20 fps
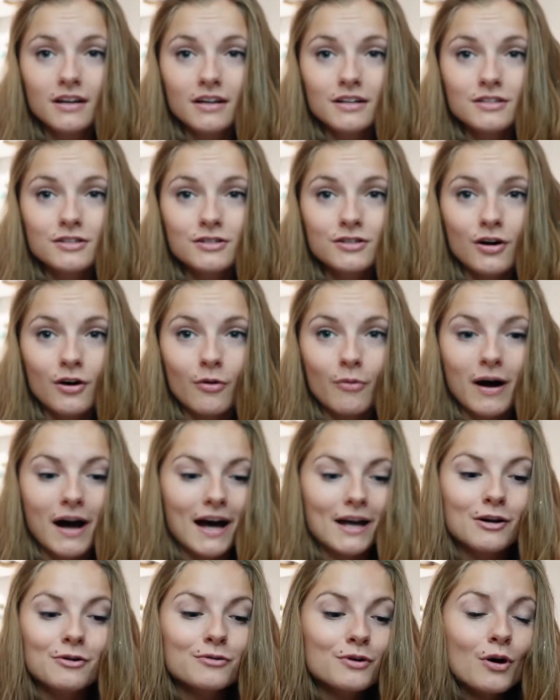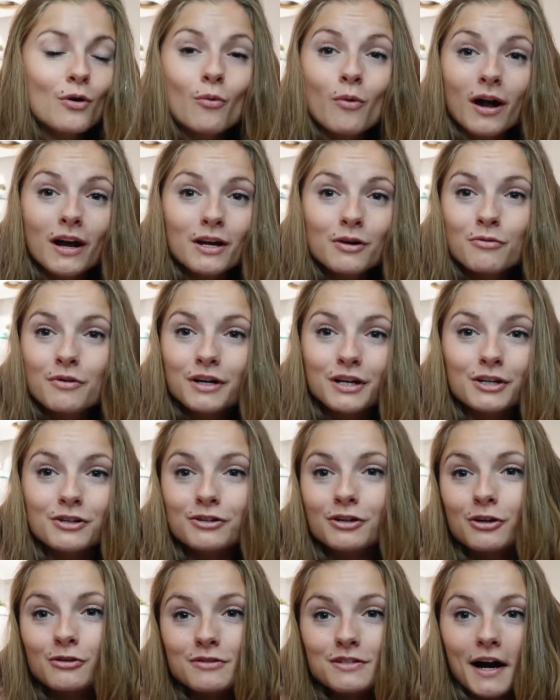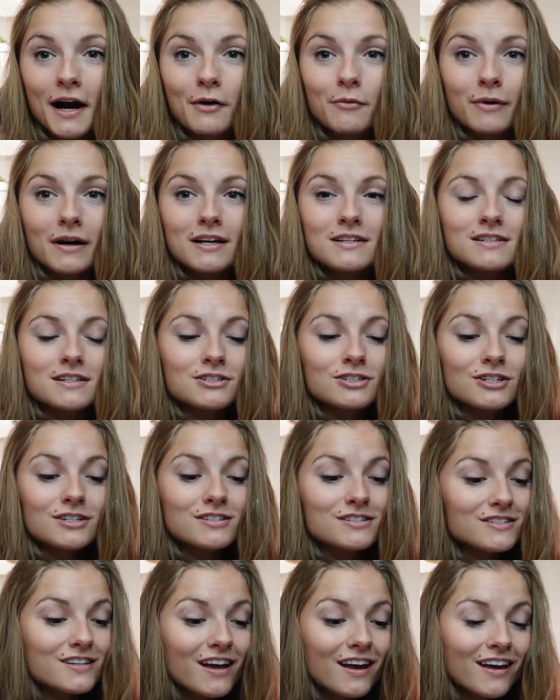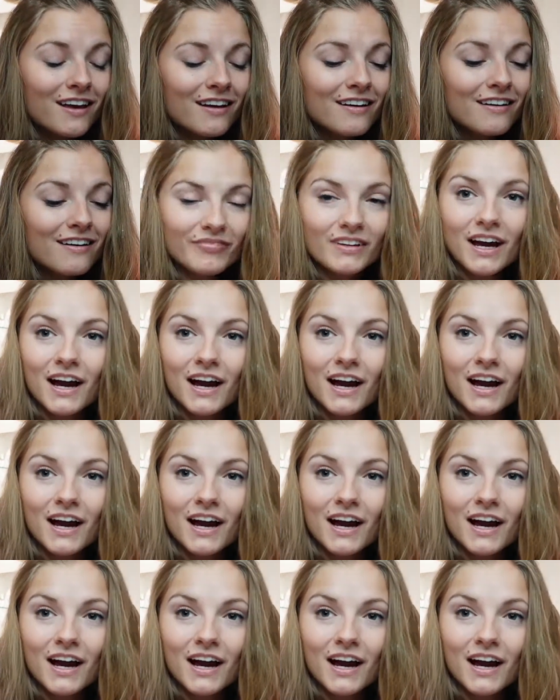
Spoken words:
So I don't know why it wanted to grow sideways. It just did.